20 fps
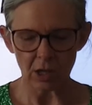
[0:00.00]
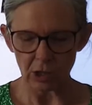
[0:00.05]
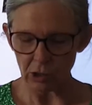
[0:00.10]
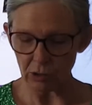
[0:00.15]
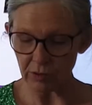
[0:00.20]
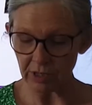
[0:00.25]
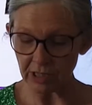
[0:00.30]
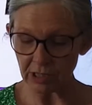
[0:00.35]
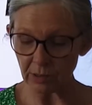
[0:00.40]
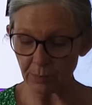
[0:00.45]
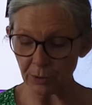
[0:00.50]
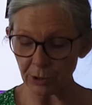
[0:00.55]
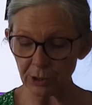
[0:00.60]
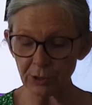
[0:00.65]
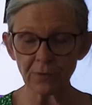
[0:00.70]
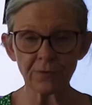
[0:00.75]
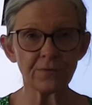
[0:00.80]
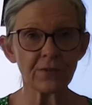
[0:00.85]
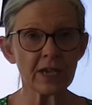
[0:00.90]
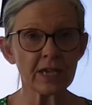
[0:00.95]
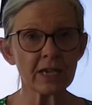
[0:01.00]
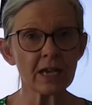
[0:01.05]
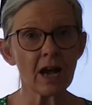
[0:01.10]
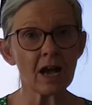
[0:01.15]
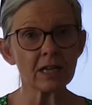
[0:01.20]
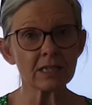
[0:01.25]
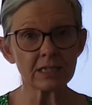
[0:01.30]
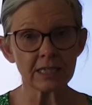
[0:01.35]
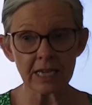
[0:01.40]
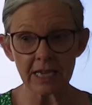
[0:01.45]
You need to put your finger
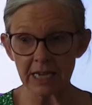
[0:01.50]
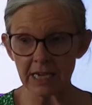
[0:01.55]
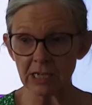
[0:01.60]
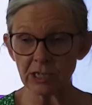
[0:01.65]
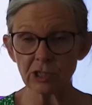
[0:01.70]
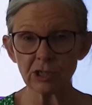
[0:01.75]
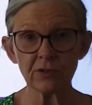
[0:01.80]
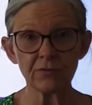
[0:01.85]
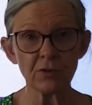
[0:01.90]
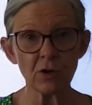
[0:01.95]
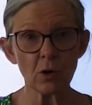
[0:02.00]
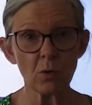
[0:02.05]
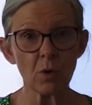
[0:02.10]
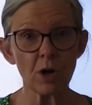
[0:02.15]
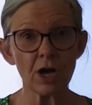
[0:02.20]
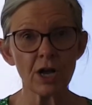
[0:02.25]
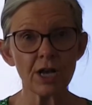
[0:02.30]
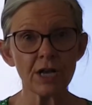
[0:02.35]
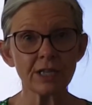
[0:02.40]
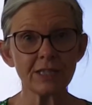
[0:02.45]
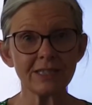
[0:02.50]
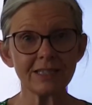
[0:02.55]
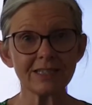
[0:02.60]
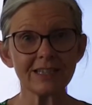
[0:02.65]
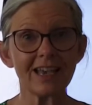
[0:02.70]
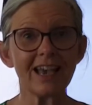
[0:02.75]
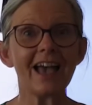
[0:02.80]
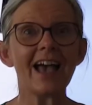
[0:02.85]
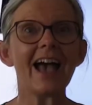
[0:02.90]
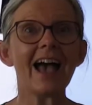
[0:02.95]
under each of your words
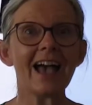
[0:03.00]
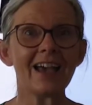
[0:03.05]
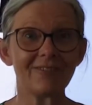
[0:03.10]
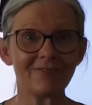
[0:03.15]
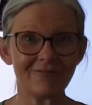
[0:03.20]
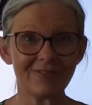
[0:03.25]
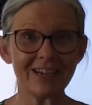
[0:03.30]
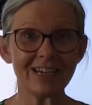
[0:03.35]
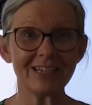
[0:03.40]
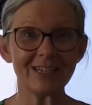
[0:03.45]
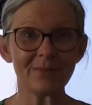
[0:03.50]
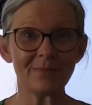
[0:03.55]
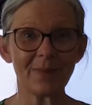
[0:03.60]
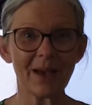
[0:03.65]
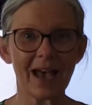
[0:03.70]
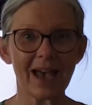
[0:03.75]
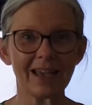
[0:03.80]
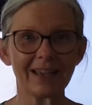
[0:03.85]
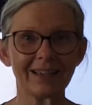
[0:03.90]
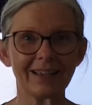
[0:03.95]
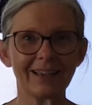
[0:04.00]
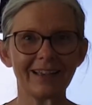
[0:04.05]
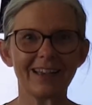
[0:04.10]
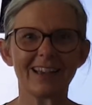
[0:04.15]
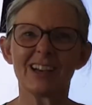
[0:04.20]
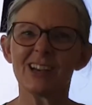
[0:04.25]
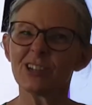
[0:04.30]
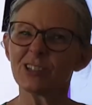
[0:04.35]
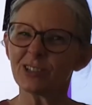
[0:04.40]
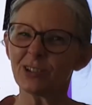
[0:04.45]
and read it back.
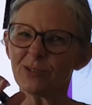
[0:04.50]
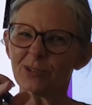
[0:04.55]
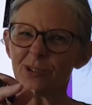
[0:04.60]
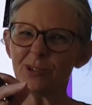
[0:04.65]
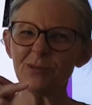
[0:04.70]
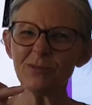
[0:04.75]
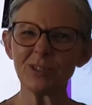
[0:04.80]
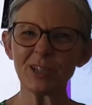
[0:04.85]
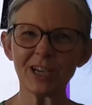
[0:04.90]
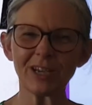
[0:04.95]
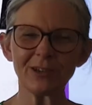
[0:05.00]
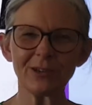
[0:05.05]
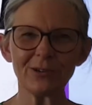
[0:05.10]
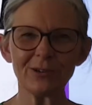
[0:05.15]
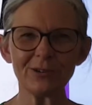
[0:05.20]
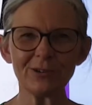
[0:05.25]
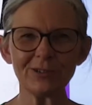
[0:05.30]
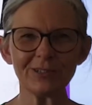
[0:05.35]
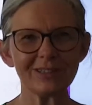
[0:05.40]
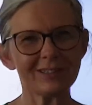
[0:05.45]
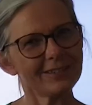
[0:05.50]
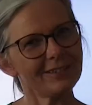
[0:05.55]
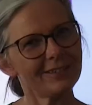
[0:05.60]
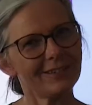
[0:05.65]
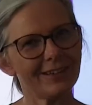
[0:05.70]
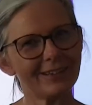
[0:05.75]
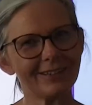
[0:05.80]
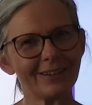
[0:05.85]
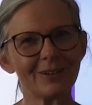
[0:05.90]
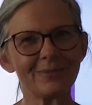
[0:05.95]
So you check yours,
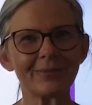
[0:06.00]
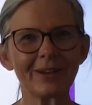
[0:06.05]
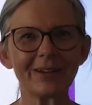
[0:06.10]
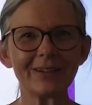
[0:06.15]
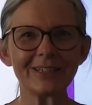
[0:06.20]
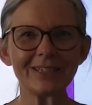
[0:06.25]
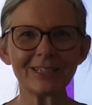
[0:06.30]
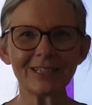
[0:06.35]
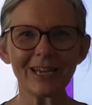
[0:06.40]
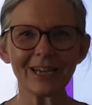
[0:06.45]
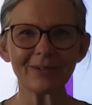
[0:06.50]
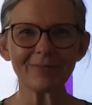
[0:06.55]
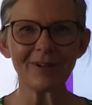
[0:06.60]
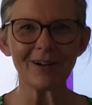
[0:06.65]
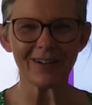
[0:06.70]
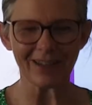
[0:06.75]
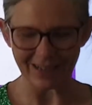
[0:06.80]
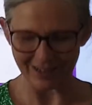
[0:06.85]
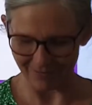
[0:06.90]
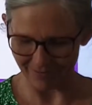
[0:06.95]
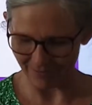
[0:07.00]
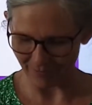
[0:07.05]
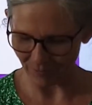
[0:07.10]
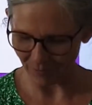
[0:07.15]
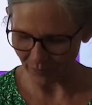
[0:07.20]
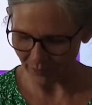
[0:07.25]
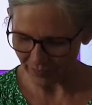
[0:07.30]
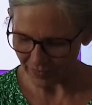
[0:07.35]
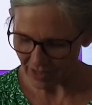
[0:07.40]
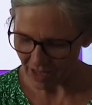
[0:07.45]
and I'm going to check mine.
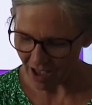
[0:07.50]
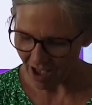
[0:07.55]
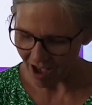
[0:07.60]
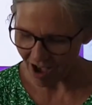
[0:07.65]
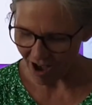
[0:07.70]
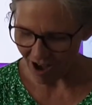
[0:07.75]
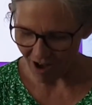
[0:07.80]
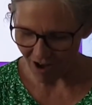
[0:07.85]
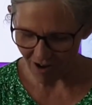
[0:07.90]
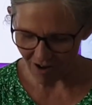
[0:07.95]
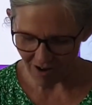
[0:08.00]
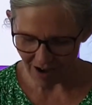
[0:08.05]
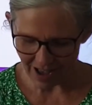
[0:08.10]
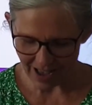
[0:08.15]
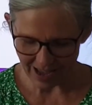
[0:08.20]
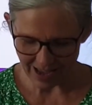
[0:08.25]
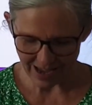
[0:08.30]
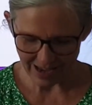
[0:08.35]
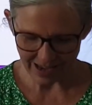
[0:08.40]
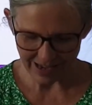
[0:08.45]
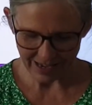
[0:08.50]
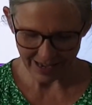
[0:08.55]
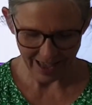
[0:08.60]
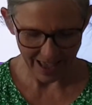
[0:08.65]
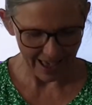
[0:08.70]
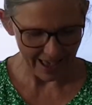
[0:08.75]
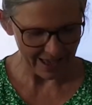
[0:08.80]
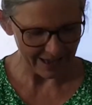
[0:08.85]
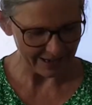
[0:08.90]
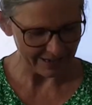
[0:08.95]
I
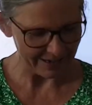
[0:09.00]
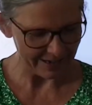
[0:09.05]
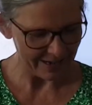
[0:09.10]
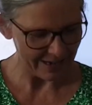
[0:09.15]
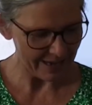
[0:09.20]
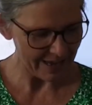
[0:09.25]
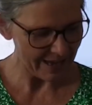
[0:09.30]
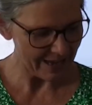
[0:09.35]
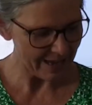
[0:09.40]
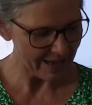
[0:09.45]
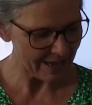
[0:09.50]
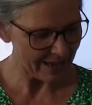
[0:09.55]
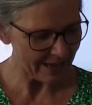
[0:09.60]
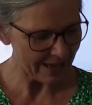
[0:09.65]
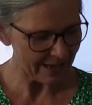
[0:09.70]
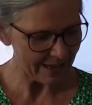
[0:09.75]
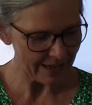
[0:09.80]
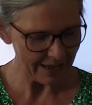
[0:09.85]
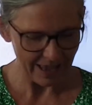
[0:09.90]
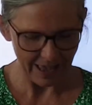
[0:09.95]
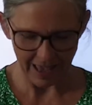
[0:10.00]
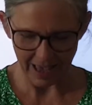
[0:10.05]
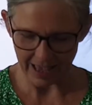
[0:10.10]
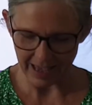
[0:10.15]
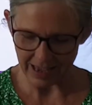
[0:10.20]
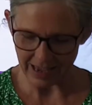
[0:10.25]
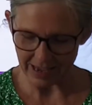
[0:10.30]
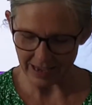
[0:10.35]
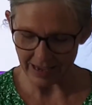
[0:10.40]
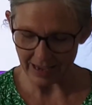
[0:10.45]
can hear
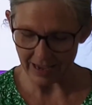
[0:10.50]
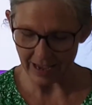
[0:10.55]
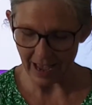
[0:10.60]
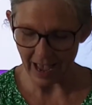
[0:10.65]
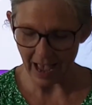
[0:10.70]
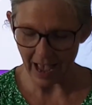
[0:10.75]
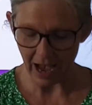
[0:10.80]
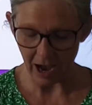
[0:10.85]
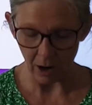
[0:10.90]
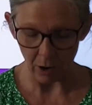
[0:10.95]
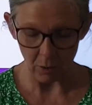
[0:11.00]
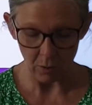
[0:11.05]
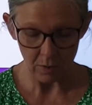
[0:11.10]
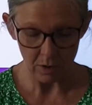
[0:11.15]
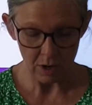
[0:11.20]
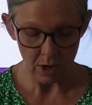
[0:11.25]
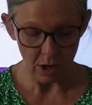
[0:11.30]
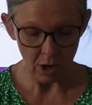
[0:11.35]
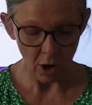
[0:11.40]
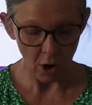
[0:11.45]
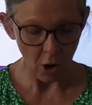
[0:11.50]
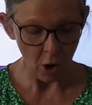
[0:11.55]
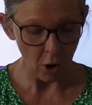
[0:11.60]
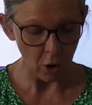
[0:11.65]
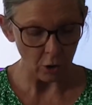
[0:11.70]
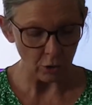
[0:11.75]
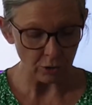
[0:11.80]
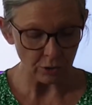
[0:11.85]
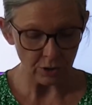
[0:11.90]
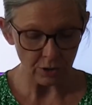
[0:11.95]
a cow
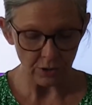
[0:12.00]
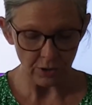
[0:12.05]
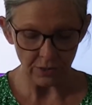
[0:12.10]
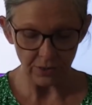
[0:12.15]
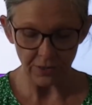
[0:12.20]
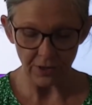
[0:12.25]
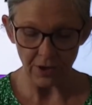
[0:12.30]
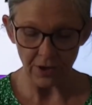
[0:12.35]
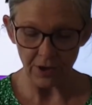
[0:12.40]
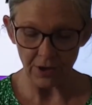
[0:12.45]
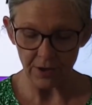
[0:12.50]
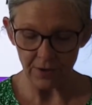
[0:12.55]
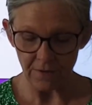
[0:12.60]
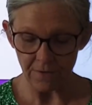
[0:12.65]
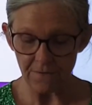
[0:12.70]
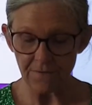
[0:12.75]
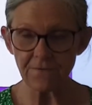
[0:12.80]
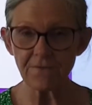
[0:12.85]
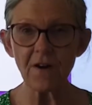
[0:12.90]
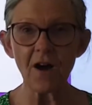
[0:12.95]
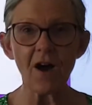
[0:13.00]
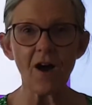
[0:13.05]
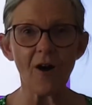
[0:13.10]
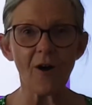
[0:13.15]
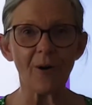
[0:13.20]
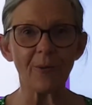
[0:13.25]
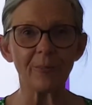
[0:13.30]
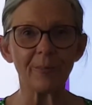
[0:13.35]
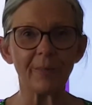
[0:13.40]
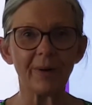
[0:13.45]
on the
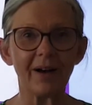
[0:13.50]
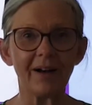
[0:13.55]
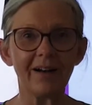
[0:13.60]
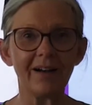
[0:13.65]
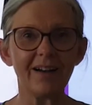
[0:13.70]
farm.